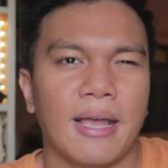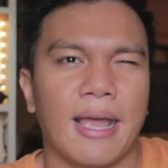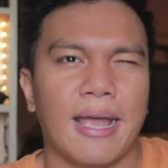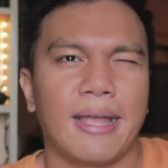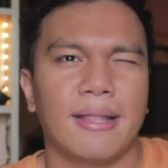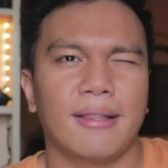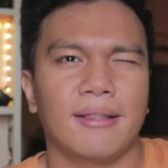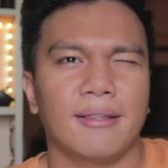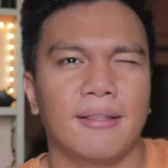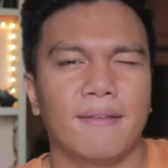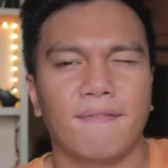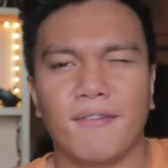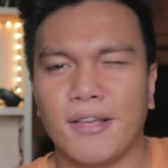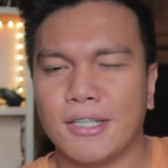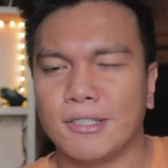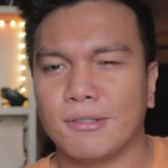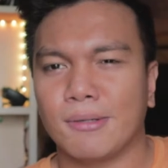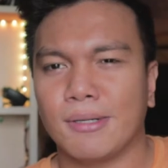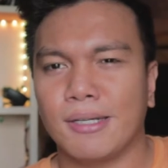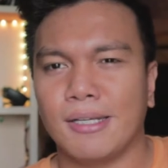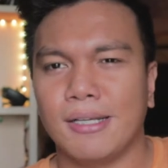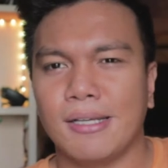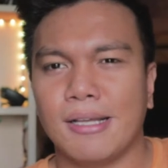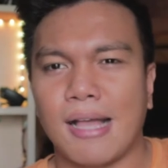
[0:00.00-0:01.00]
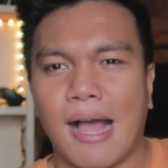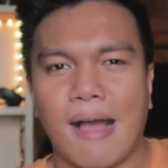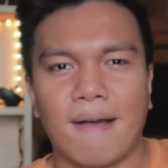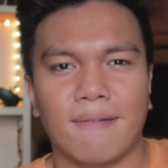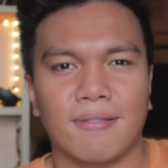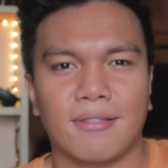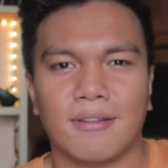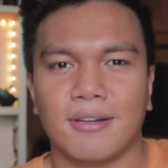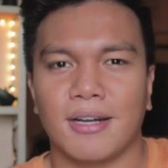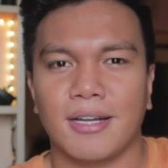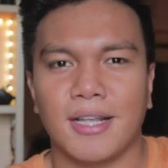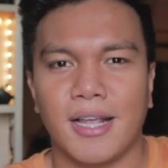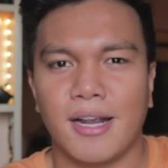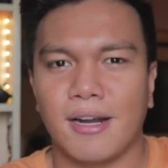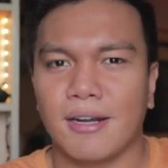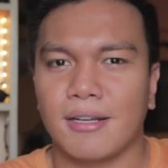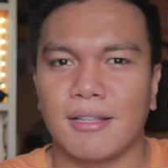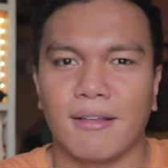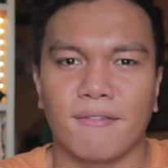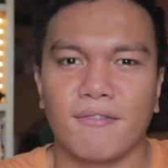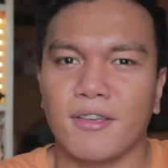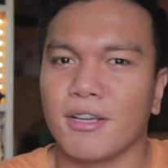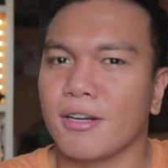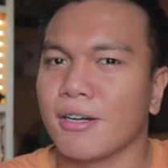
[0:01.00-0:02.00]
And eventually, after a year,
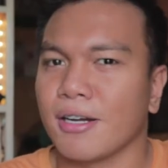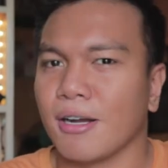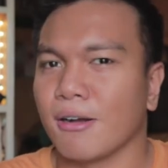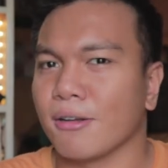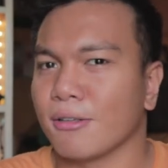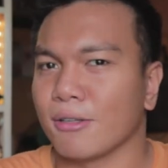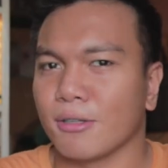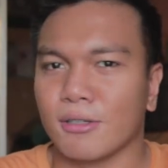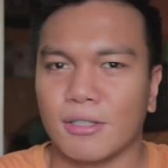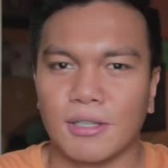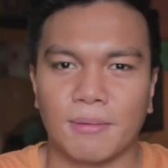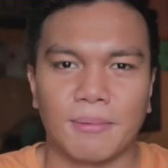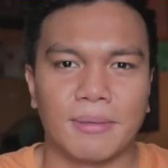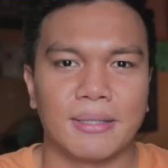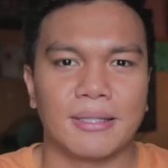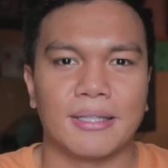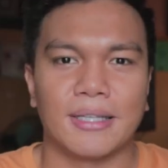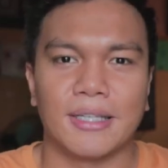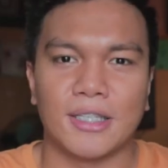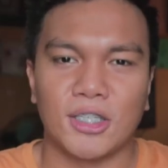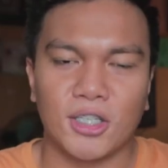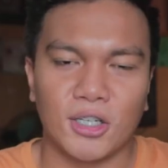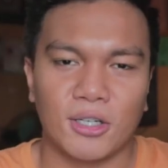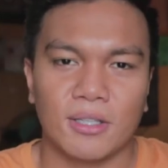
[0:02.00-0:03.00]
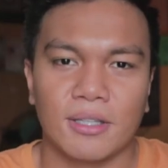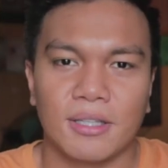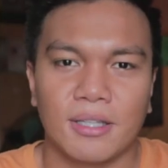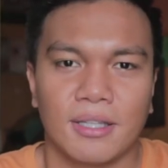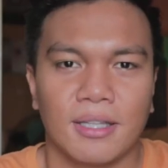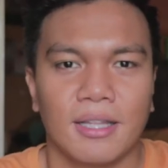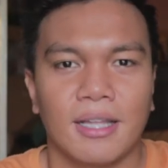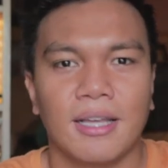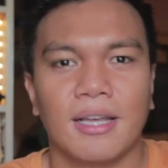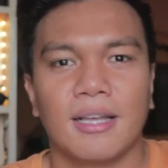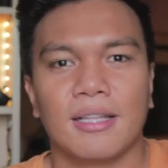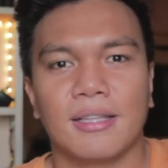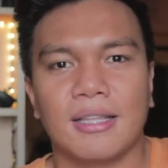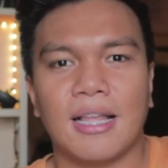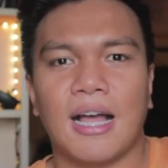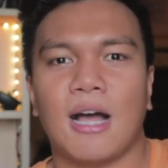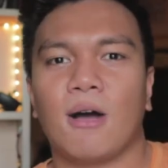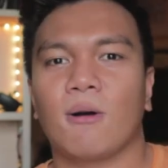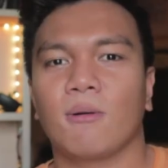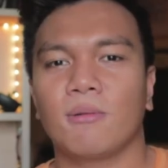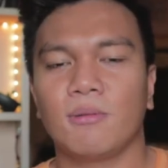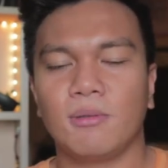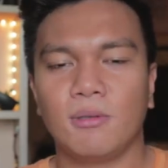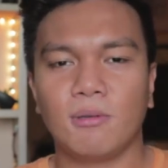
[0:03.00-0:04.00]
na-figure out ko naman din yon.
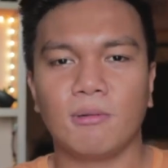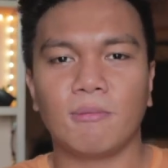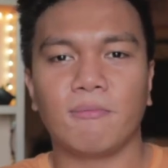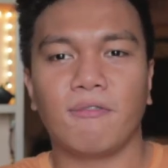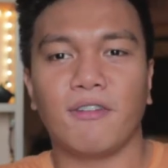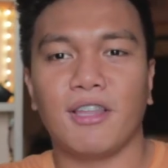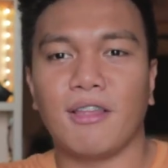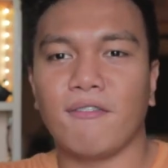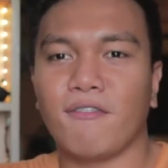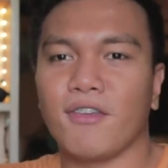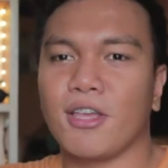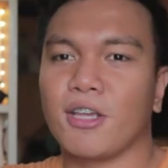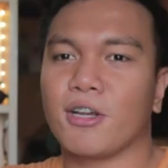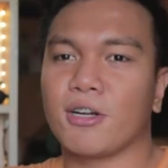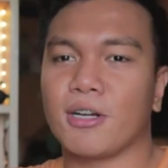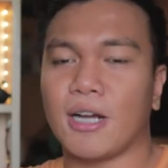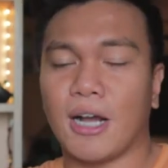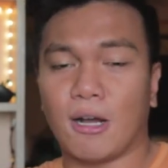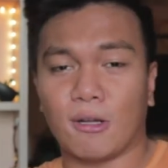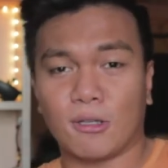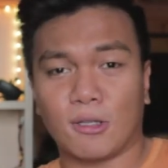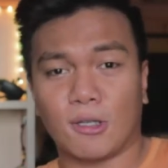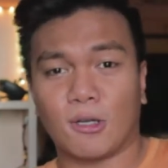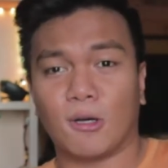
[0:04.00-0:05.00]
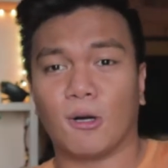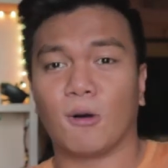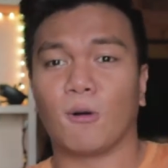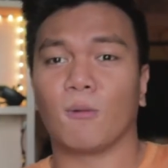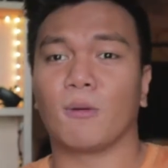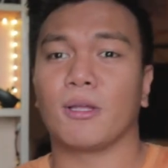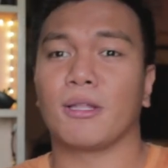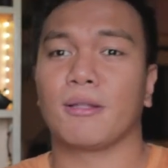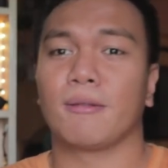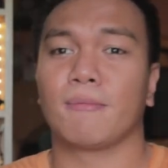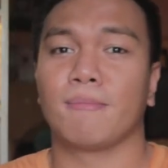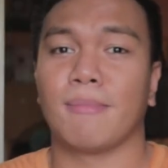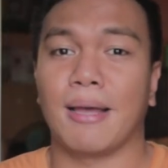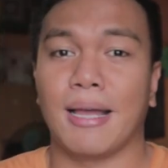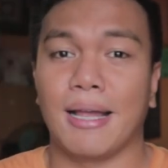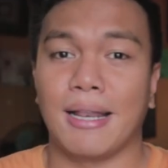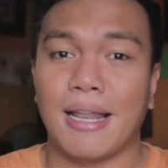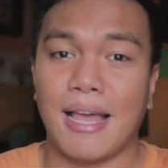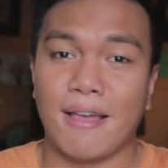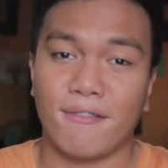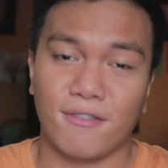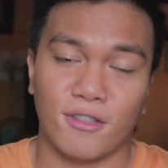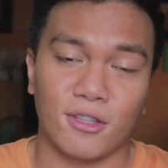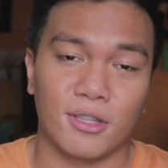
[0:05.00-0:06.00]
Now, yung finifigure out ko with my
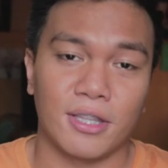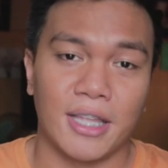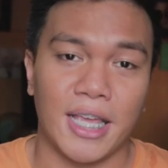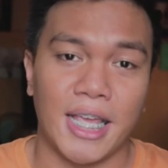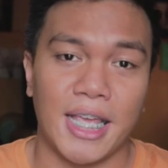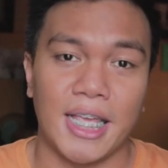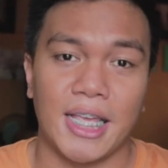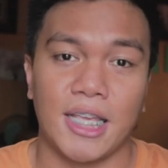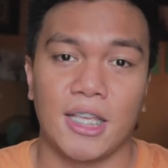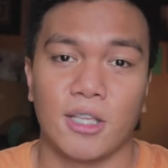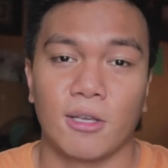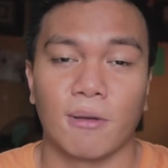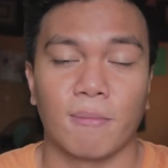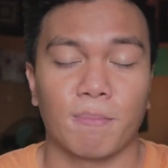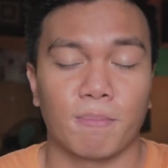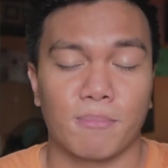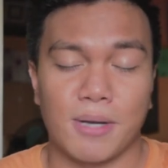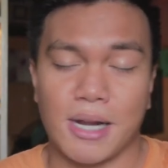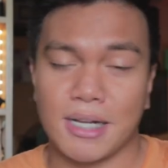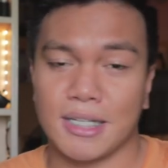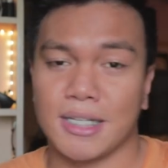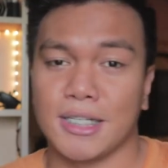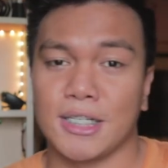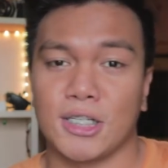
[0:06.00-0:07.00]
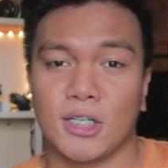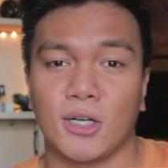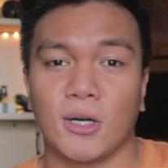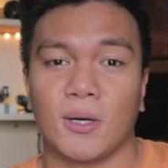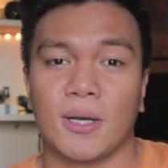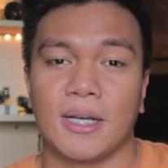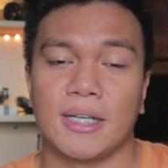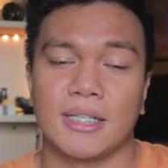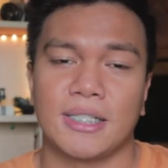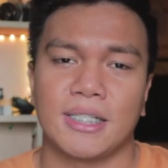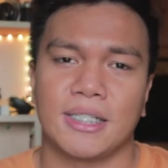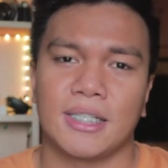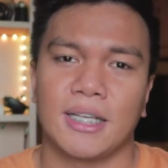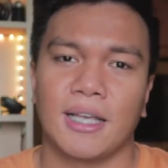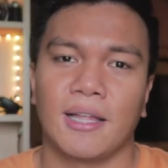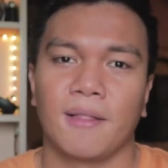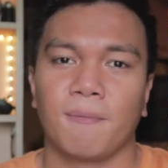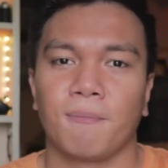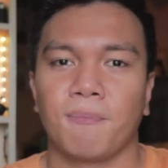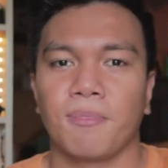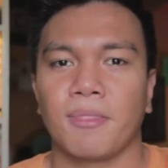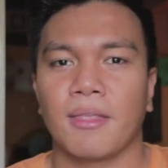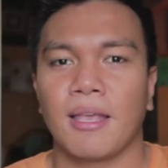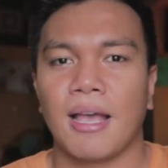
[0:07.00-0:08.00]
life today, yung present ko is,
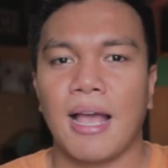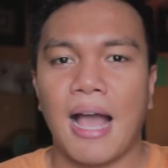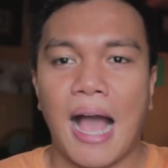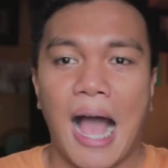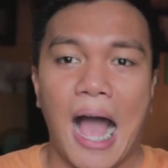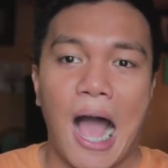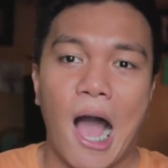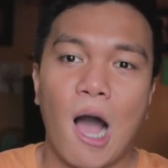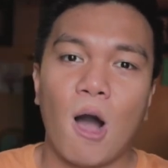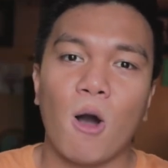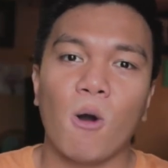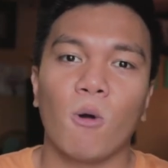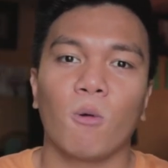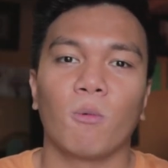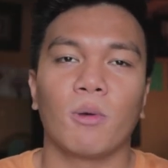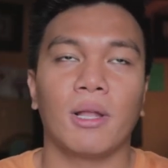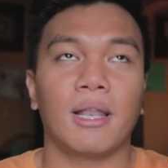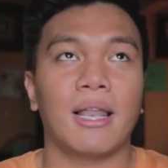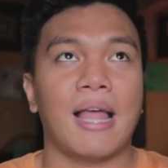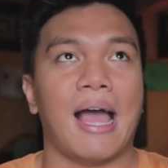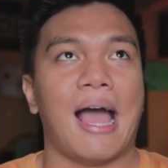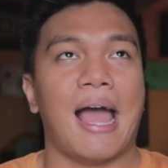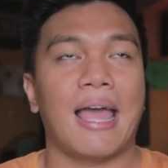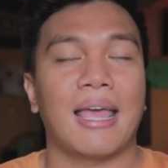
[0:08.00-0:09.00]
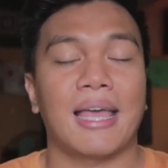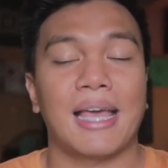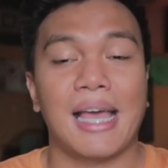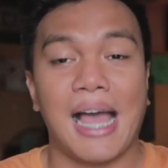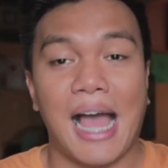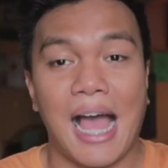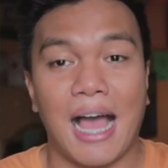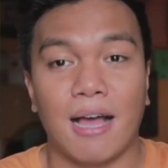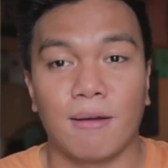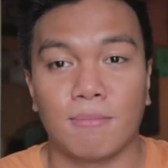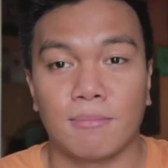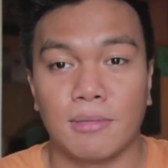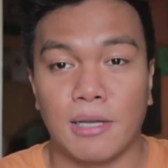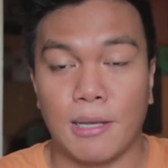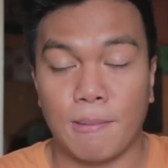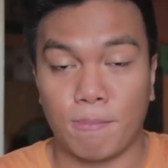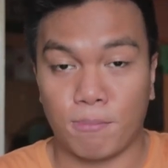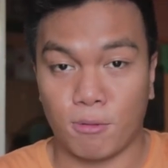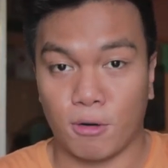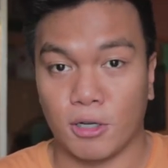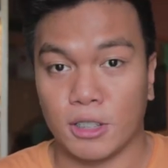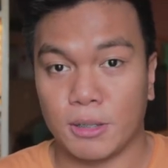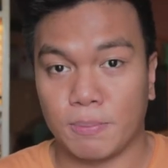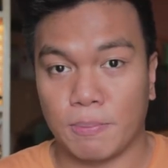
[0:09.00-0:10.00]
how will I have a
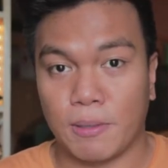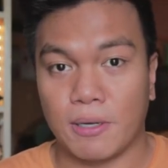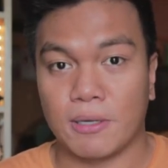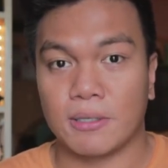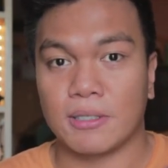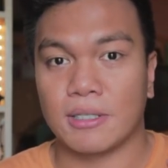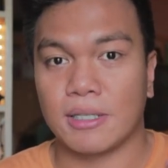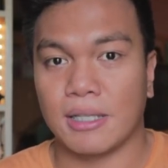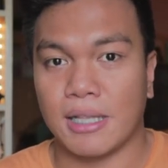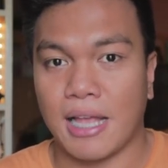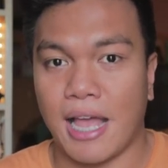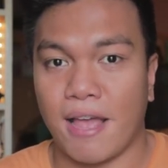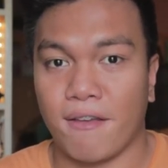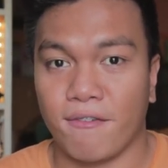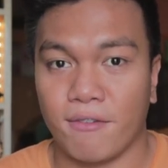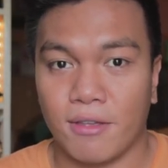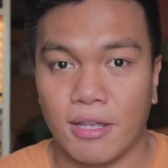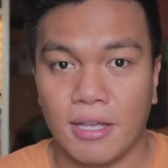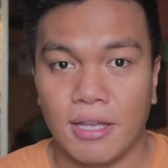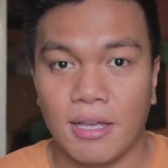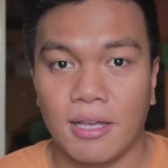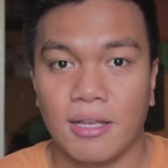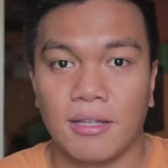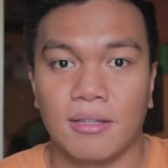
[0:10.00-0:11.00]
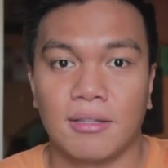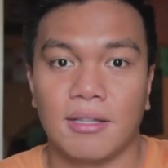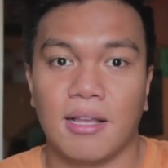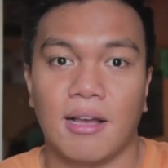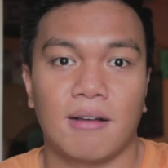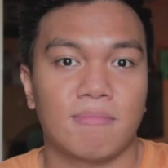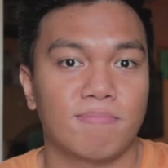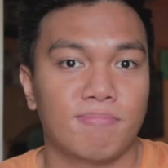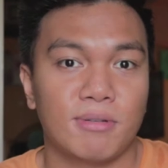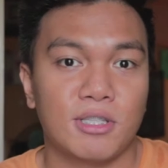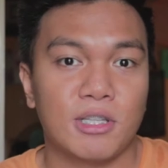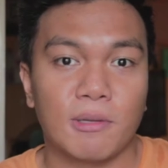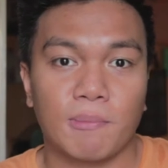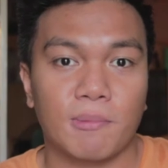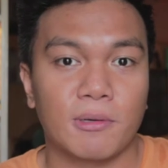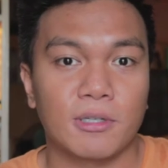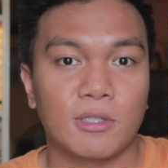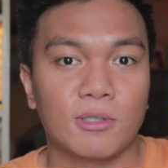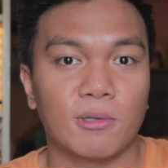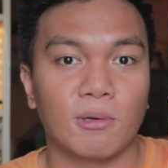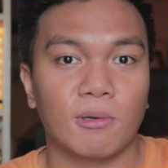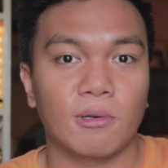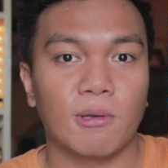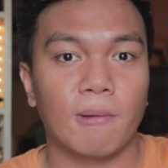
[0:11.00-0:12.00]
prosperous life nang
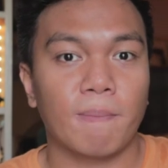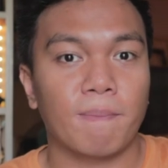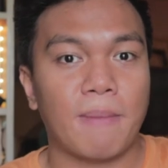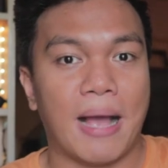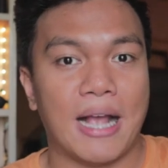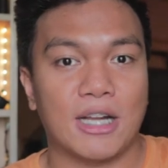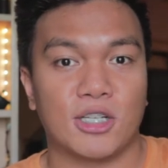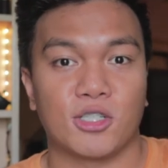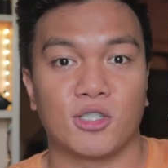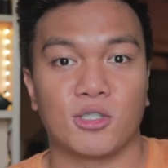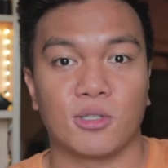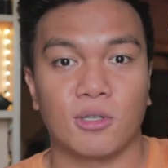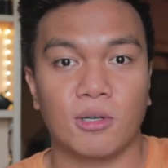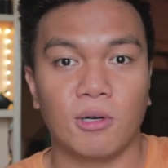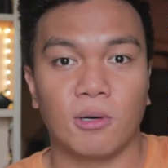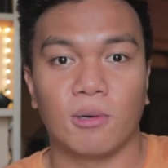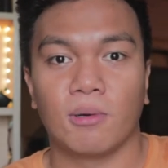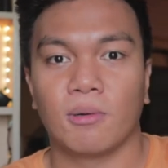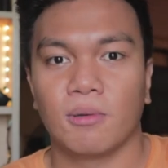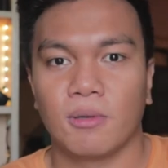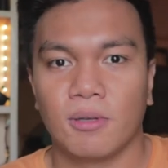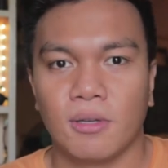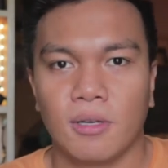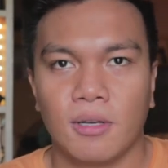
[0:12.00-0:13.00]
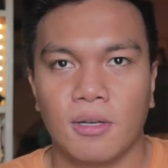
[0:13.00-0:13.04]
pinipurso ko yung passion ko?